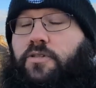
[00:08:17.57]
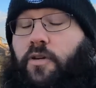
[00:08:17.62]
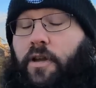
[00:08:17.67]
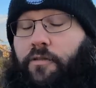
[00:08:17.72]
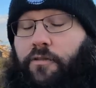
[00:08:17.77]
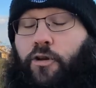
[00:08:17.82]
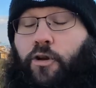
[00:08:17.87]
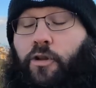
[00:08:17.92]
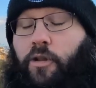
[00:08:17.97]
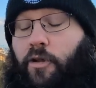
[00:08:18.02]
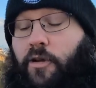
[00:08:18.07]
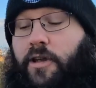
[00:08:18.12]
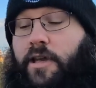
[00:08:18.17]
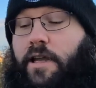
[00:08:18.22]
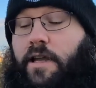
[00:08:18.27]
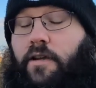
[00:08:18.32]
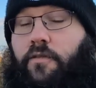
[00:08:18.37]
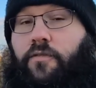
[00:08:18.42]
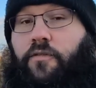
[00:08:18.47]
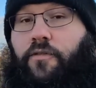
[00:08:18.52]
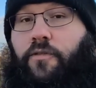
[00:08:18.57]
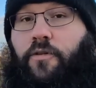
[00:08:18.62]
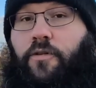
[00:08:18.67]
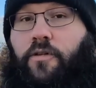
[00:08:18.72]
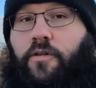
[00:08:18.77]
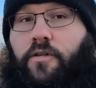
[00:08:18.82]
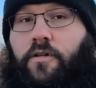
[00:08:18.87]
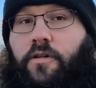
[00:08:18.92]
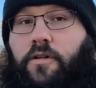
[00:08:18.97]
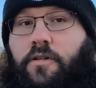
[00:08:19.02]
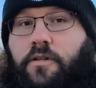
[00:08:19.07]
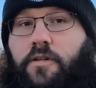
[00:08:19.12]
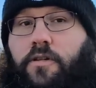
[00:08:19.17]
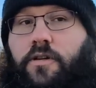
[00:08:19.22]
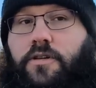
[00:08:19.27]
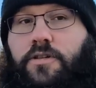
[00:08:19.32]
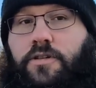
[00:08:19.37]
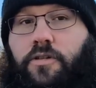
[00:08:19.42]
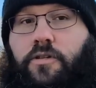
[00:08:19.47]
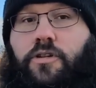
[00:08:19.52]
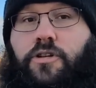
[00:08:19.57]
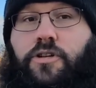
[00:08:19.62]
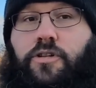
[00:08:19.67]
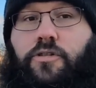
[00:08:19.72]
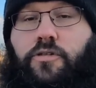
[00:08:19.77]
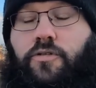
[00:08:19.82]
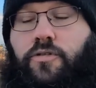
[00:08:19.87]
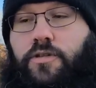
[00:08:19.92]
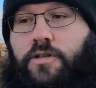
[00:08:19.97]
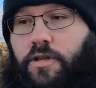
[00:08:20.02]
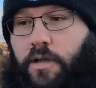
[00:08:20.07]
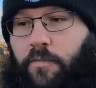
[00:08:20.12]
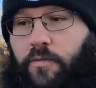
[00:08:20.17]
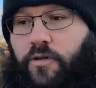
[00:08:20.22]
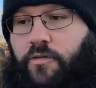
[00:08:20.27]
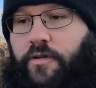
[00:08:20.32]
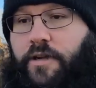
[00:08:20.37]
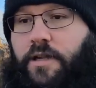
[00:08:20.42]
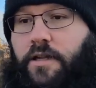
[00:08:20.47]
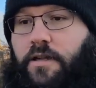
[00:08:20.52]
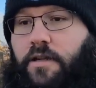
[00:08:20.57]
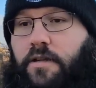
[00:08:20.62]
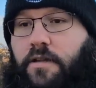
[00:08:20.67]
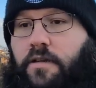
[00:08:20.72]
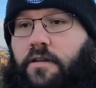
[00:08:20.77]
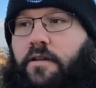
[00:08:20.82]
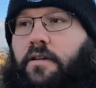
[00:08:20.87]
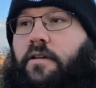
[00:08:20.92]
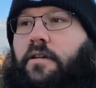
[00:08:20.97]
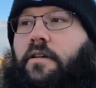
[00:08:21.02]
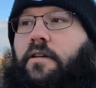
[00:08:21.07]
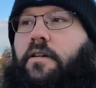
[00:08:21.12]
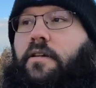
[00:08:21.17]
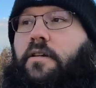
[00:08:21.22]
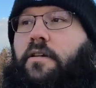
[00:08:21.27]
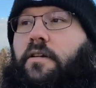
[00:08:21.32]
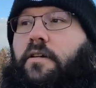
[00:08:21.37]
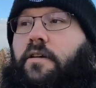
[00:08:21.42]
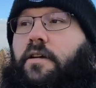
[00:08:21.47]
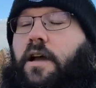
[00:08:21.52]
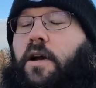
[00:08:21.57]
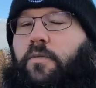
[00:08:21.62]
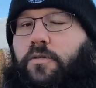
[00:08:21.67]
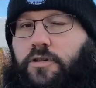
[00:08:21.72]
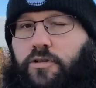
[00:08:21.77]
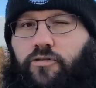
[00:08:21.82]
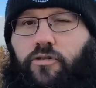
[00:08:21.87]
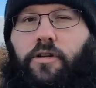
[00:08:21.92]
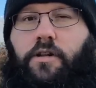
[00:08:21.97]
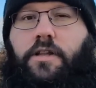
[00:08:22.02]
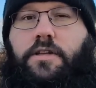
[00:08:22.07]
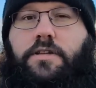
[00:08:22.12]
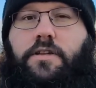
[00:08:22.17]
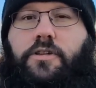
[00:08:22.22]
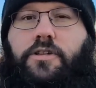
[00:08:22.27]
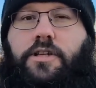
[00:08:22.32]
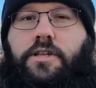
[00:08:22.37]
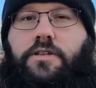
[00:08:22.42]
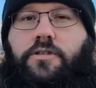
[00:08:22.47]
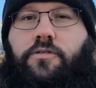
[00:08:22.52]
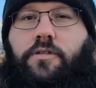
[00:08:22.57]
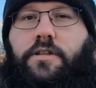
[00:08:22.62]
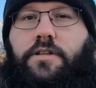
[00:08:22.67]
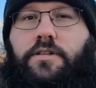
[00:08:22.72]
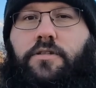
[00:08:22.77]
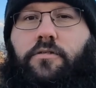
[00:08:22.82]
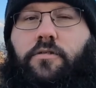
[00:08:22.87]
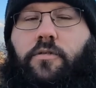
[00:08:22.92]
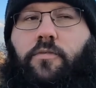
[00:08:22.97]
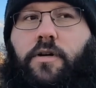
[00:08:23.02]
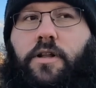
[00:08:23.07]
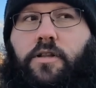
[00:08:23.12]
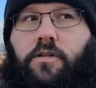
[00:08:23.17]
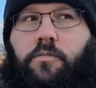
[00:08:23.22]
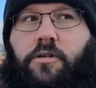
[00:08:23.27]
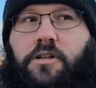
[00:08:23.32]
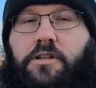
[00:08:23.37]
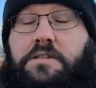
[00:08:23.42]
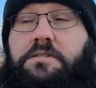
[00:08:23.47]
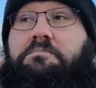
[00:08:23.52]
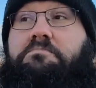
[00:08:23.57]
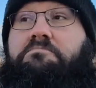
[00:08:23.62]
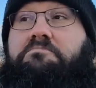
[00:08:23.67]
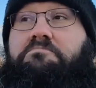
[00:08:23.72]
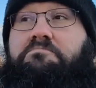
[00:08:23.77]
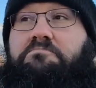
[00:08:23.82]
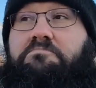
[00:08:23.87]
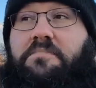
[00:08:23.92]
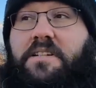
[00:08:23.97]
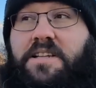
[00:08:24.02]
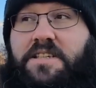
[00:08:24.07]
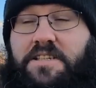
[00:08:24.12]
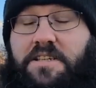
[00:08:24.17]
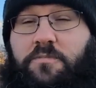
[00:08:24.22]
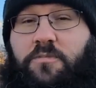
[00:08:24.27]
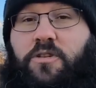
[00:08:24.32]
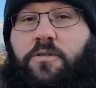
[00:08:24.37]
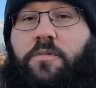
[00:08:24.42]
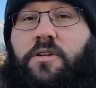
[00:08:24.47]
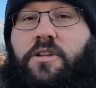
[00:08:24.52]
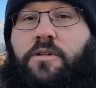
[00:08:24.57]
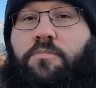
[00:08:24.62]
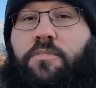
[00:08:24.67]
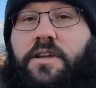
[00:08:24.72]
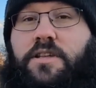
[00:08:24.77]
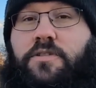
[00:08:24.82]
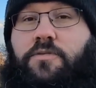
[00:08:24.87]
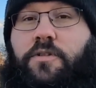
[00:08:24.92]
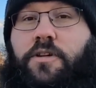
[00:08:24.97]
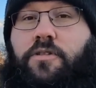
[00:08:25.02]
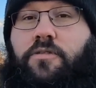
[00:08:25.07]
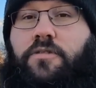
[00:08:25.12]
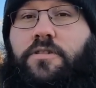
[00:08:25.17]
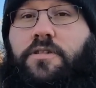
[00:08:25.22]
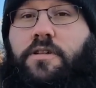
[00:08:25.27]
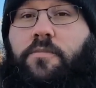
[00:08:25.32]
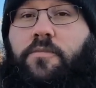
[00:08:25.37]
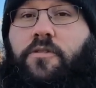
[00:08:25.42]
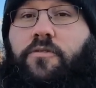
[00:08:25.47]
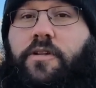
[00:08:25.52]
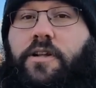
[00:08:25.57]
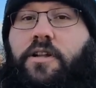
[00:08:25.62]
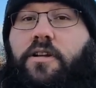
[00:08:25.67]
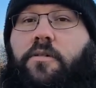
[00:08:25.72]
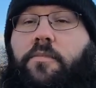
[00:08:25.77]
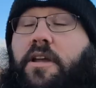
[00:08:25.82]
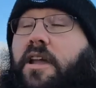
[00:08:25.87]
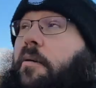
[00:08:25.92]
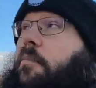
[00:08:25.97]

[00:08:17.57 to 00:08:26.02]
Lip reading: if you're looking for a solution to stop the rain, I would strongly suggest you install a water butt. It seemed to be the best way to stop the rain coming. I